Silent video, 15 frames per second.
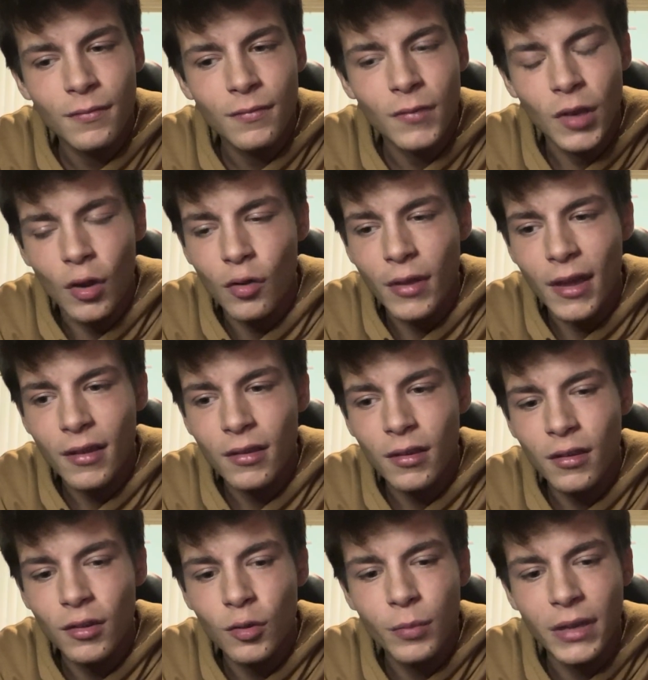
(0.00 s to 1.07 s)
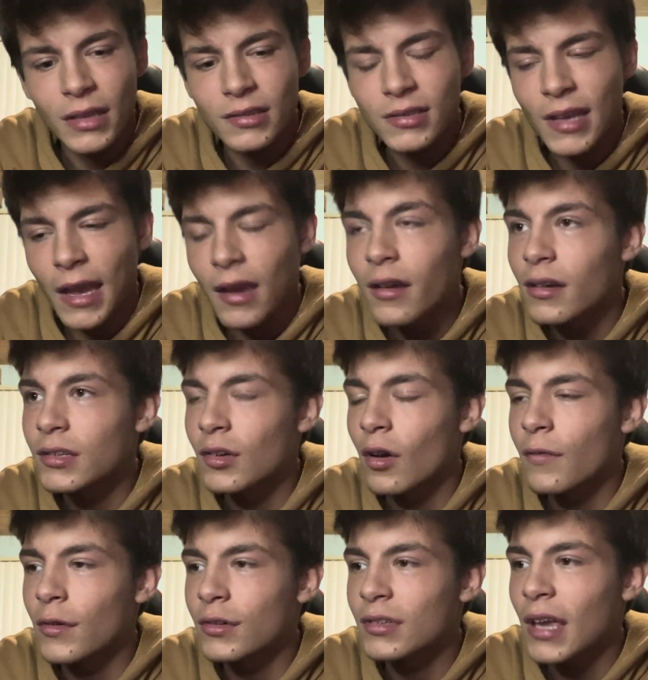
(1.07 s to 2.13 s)
That you being scared,
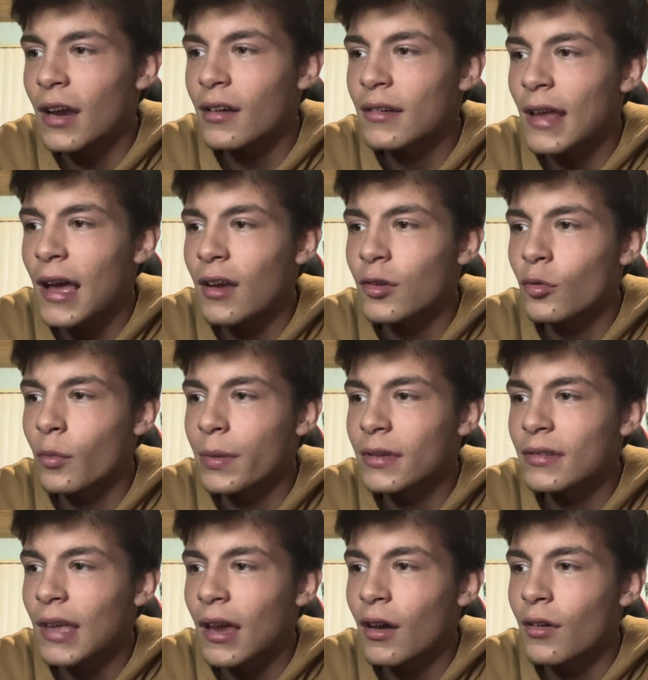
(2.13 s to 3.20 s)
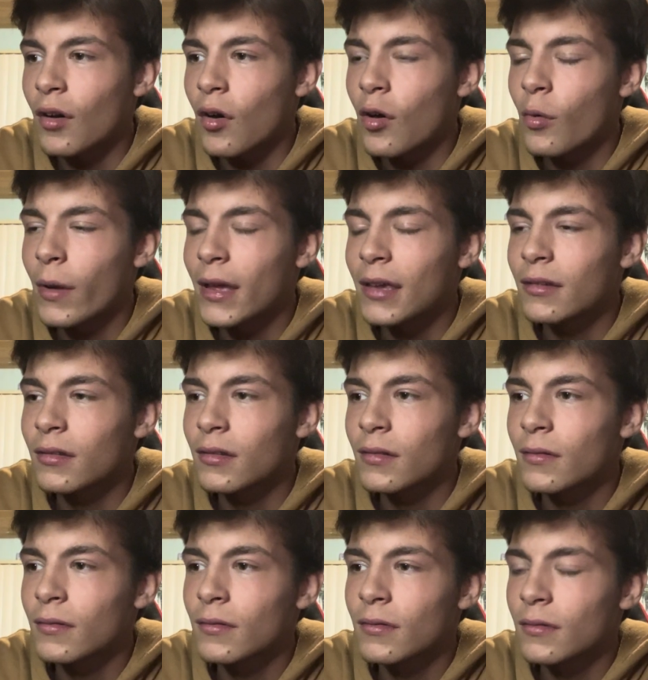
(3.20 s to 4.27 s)
if you're scared now, you will be scared always.
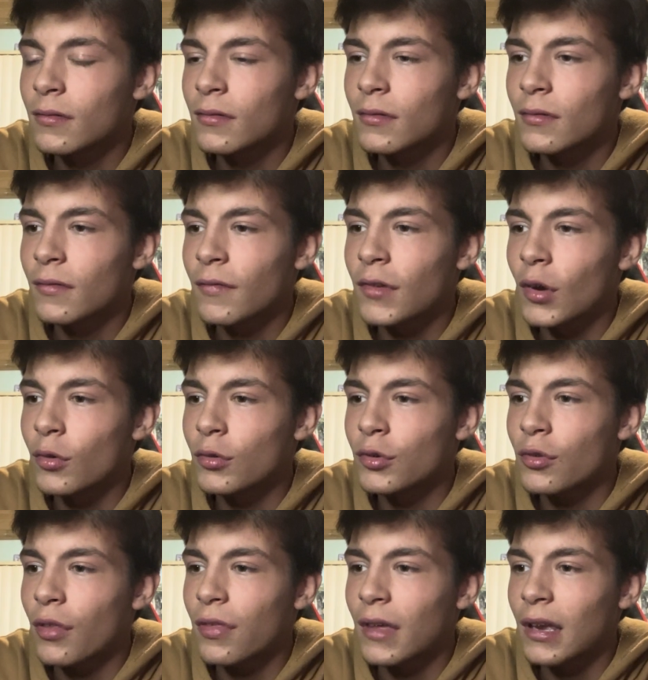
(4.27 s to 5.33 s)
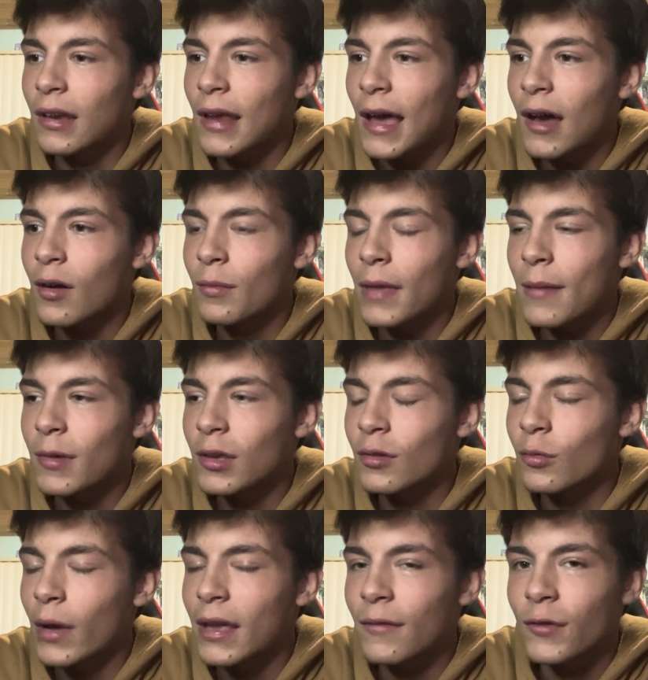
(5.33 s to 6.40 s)
If you don't do the thing now, maybe you'll
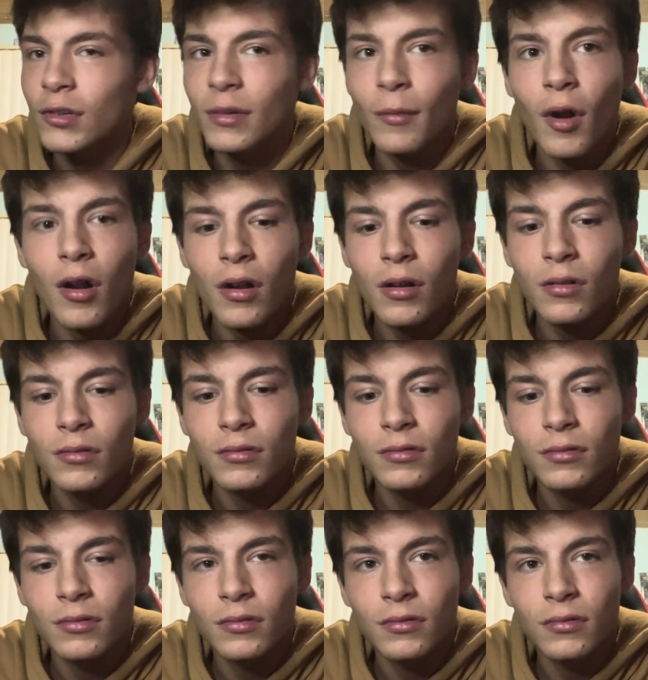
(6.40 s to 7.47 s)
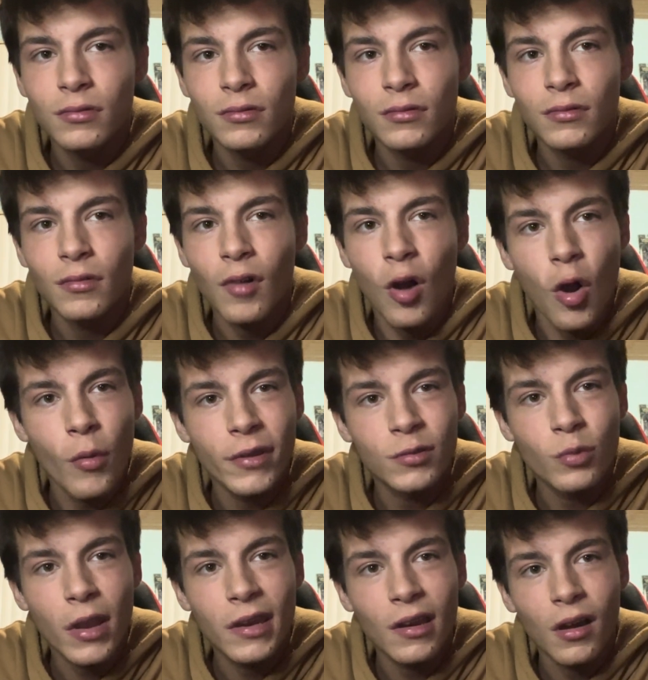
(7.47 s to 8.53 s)
wait for tomorrow. Always
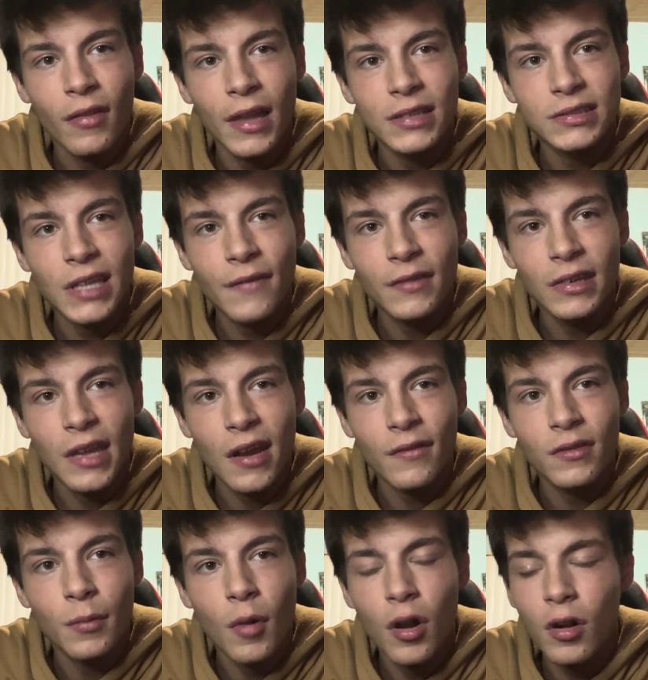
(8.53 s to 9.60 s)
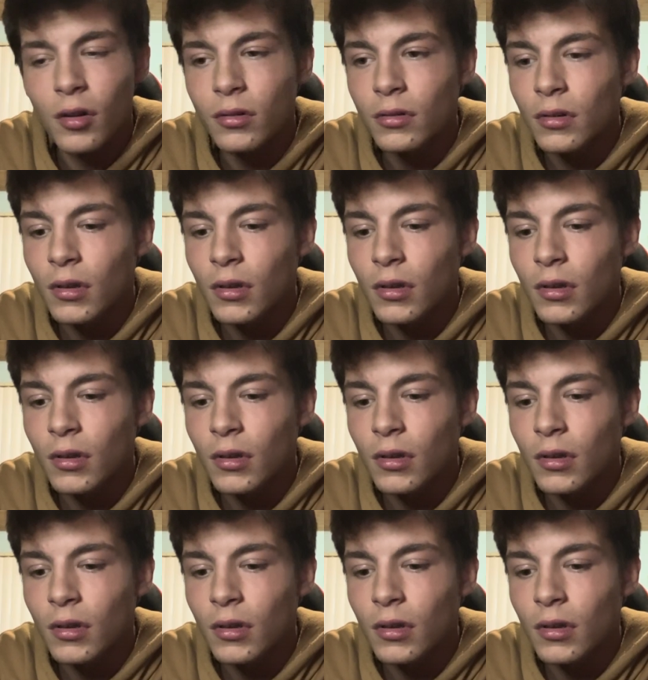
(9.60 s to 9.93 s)
waiting on that safety net of tomorrow.